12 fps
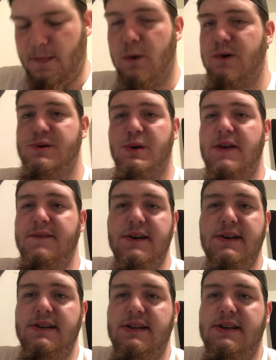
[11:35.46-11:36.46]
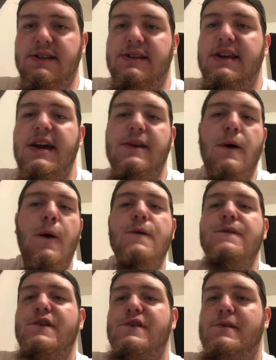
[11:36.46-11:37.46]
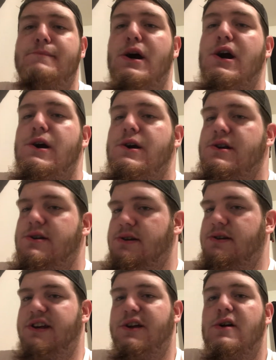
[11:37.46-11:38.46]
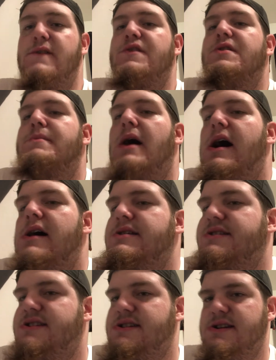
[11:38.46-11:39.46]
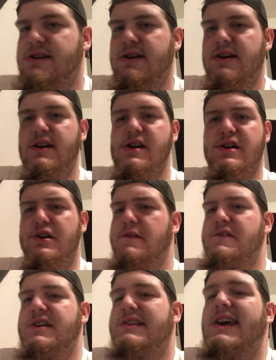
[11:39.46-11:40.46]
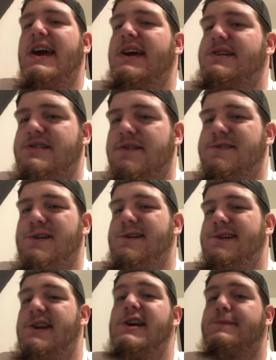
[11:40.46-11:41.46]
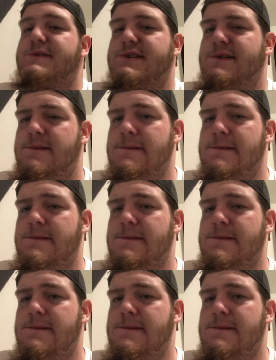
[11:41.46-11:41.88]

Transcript: Or to even get over the burn, get over the buzz, get over the taste of certain dips.